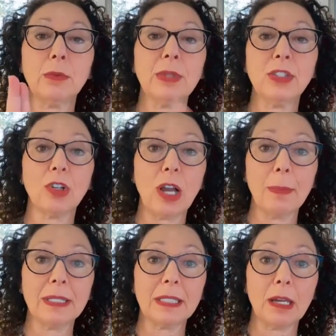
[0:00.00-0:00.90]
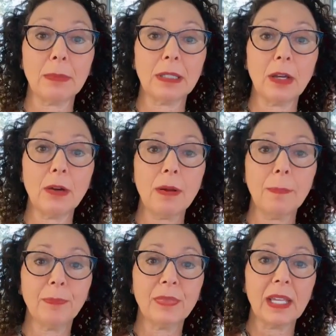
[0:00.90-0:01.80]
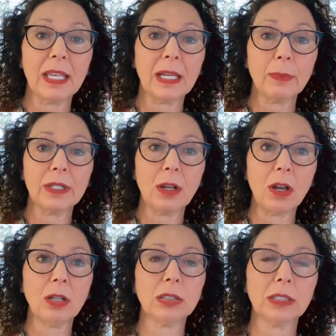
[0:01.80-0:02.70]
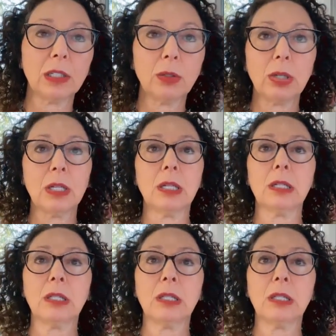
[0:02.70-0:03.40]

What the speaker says: read your comments down below. And I would also